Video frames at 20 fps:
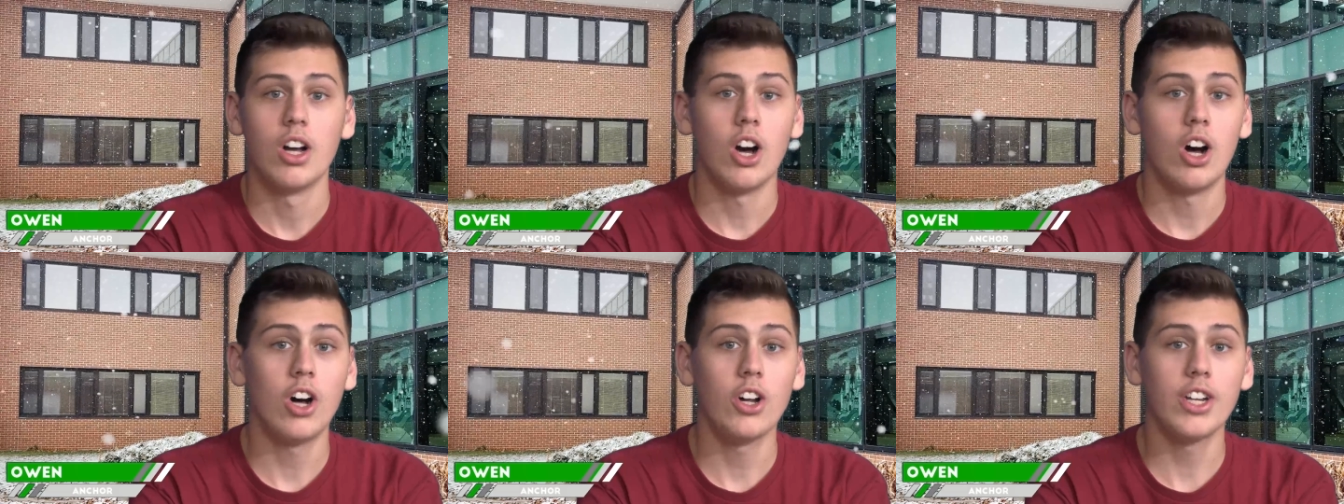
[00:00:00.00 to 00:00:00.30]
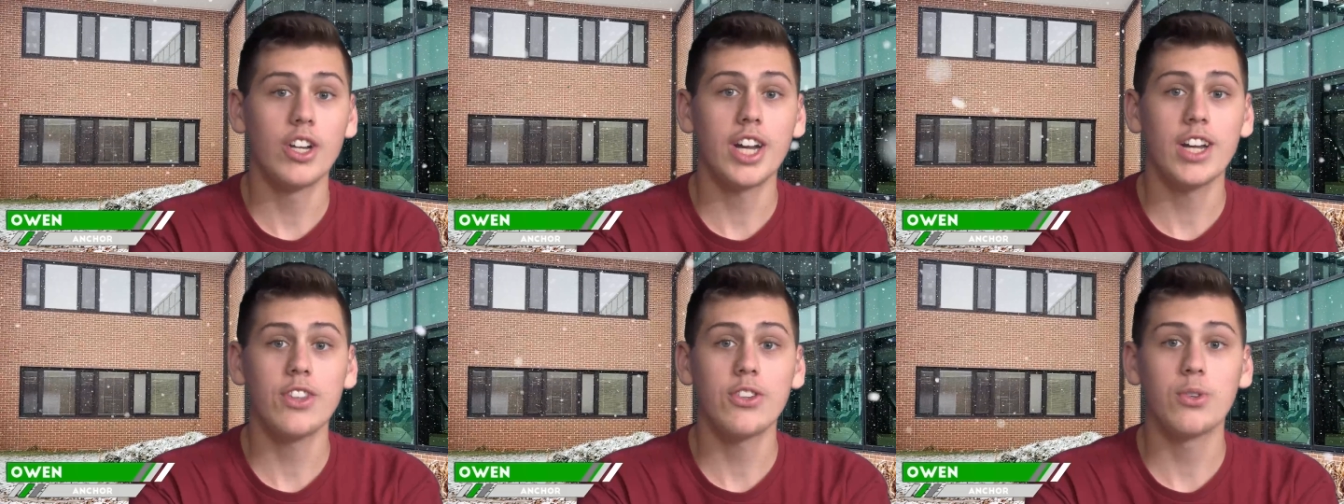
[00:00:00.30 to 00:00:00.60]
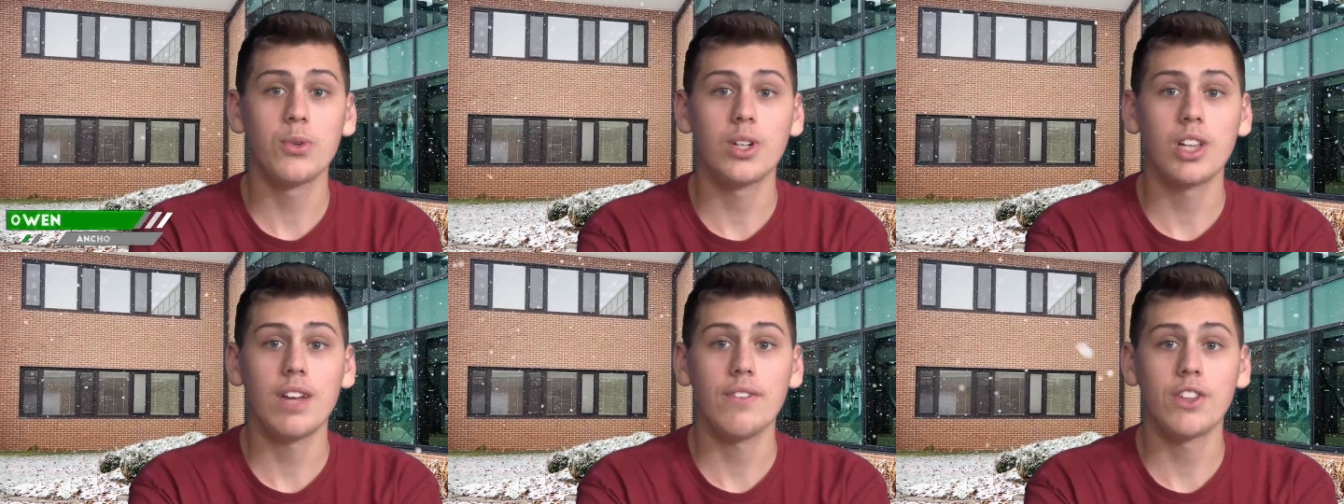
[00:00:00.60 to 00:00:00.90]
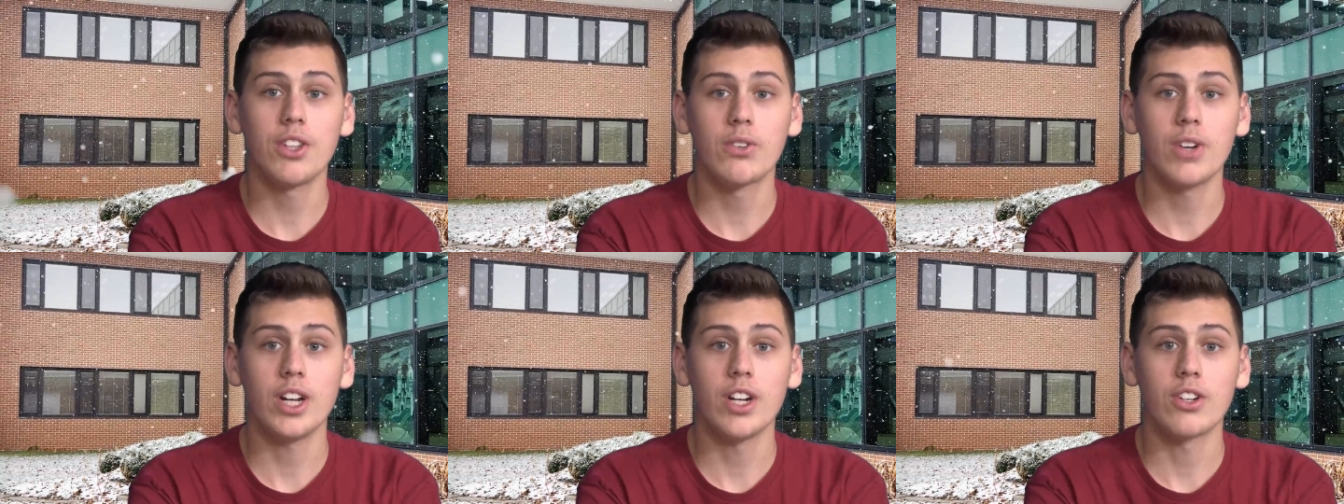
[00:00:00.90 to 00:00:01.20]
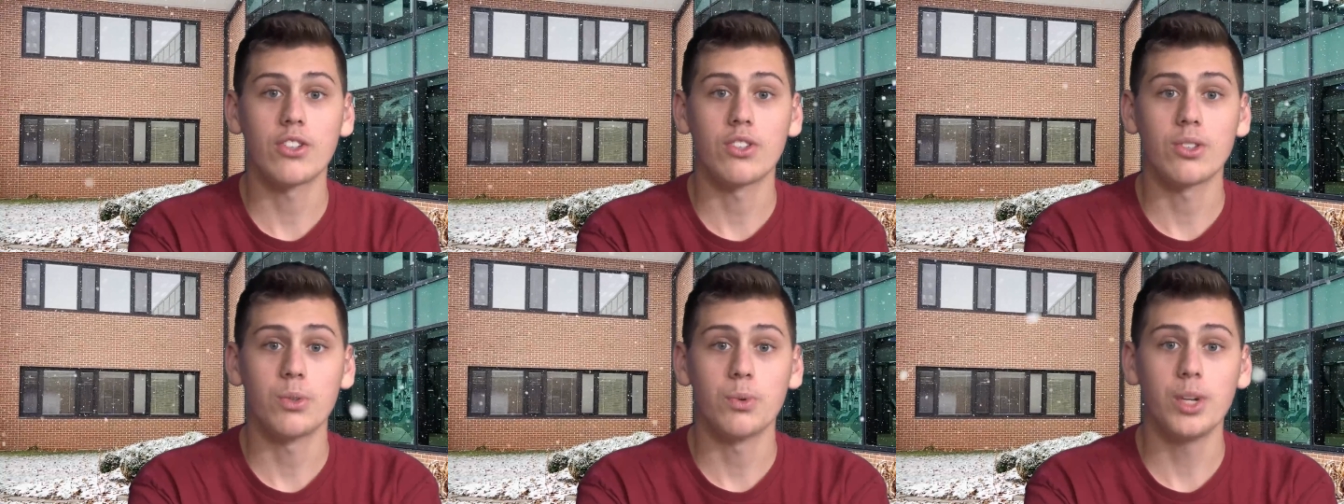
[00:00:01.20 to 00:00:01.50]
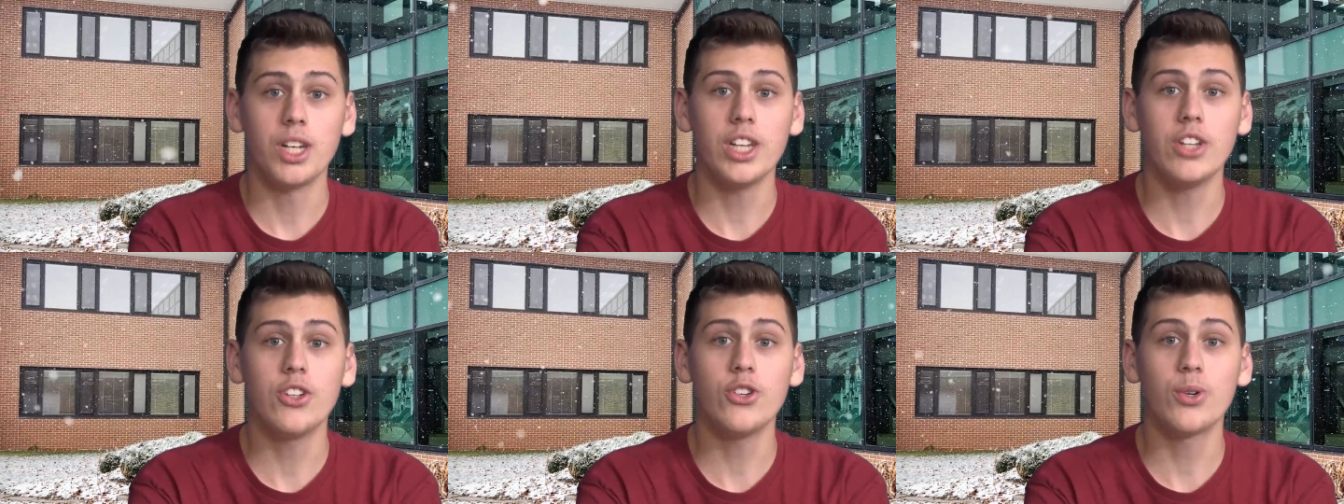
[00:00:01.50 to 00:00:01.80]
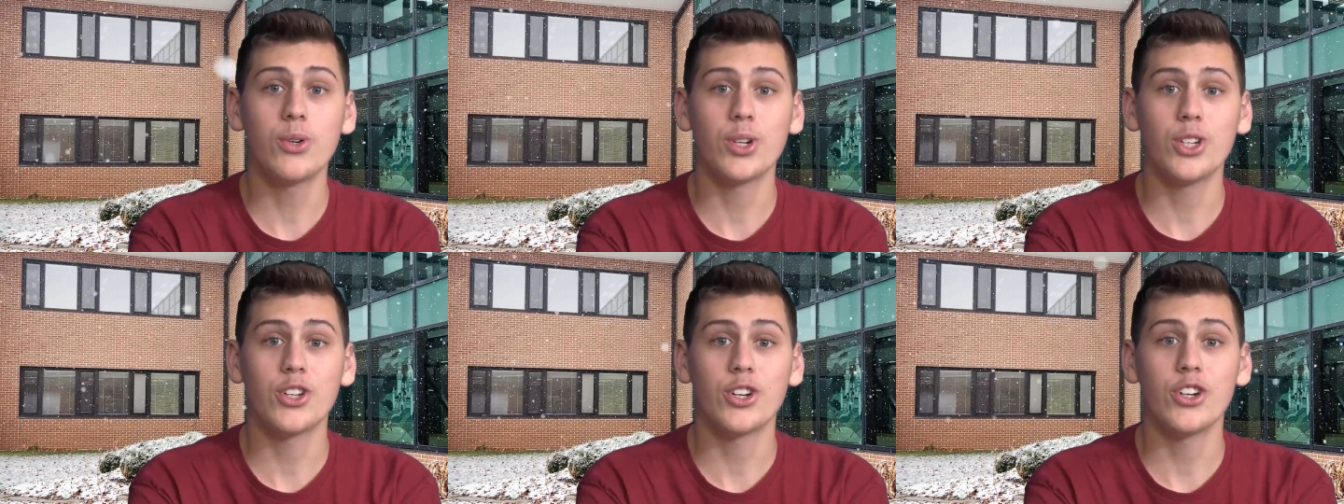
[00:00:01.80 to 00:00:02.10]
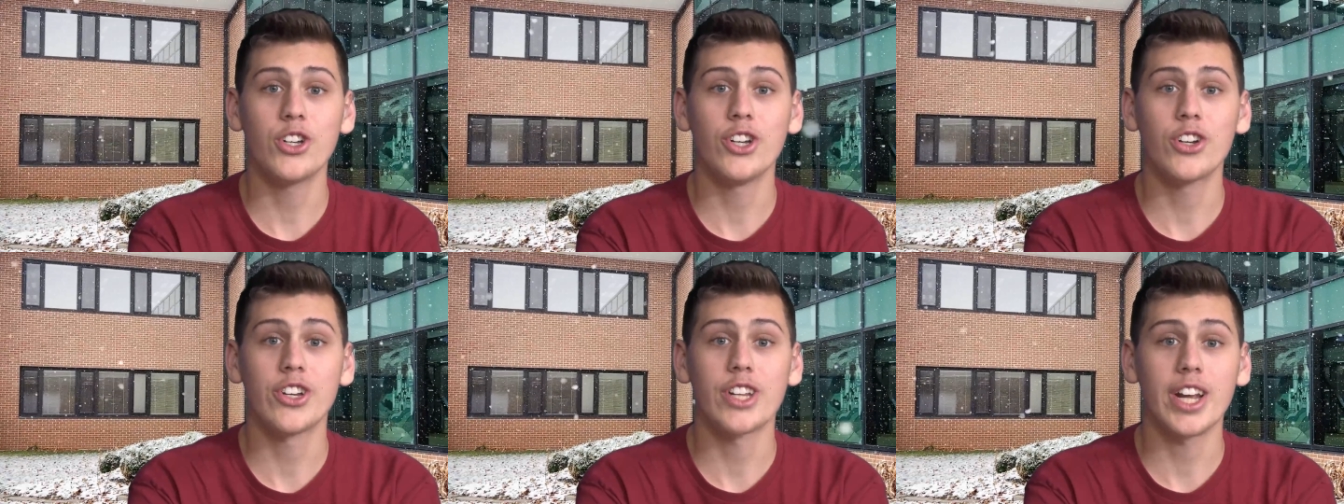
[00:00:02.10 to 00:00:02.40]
All 9th to 11th graders, we need you to return your